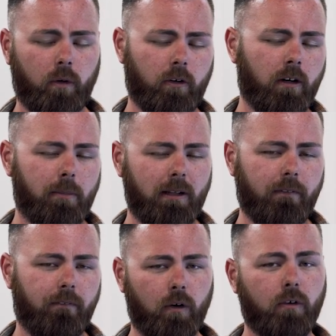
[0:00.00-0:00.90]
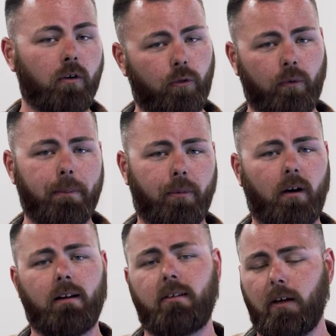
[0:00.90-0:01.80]
what are gonna be the first three
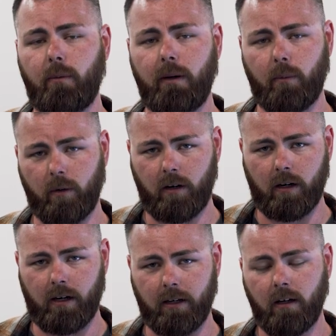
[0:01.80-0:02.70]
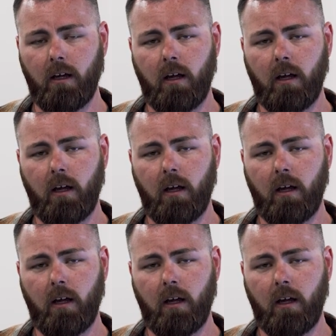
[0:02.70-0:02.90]
products that we work on?